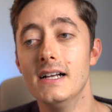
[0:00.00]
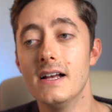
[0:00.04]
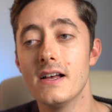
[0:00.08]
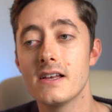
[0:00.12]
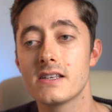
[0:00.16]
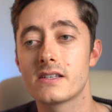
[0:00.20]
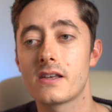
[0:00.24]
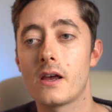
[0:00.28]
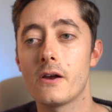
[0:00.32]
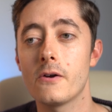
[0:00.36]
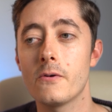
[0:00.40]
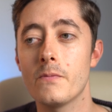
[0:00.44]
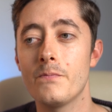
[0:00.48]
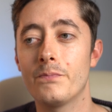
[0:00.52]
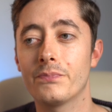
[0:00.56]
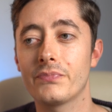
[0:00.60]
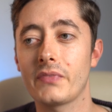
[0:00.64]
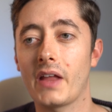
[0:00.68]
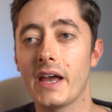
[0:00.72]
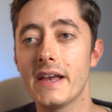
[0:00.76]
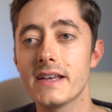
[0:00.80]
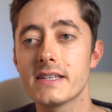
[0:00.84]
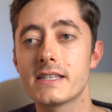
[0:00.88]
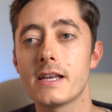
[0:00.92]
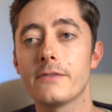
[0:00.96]
So
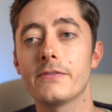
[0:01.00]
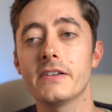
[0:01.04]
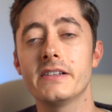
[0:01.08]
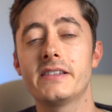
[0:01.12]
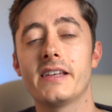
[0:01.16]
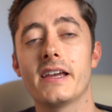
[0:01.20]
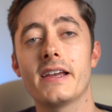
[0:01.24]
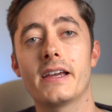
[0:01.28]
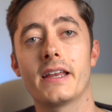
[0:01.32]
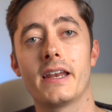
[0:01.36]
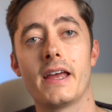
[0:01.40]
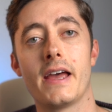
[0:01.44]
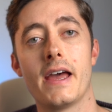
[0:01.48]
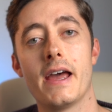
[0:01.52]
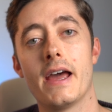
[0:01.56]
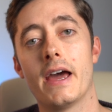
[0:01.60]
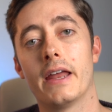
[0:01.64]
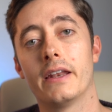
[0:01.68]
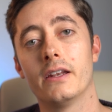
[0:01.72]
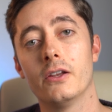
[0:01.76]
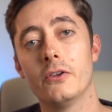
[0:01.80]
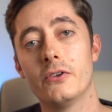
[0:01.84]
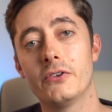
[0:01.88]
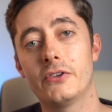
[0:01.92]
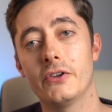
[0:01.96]
it's definitely taken a hit,
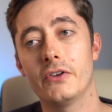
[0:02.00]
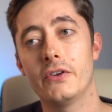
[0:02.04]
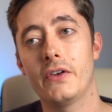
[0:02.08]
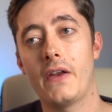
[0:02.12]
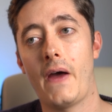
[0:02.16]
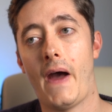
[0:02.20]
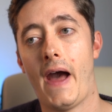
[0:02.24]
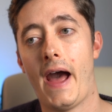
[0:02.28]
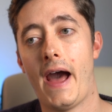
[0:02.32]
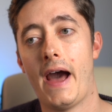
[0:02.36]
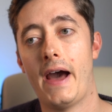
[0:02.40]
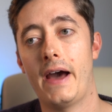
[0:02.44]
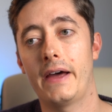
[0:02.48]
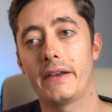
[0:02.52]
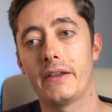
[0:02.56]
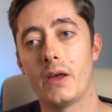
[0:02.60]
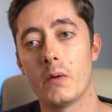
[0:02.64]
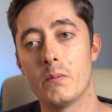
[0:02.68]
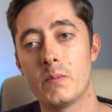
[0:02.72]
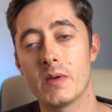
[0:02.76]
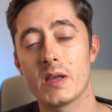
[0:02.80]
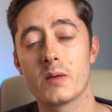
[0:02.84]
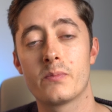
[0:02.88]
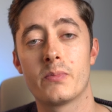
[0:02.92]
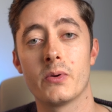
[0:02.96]
and London had a
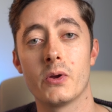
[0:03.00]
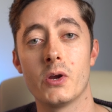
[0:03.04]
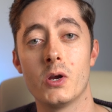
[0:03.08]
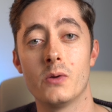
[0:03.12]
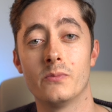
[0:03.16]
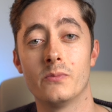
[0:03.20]
big boom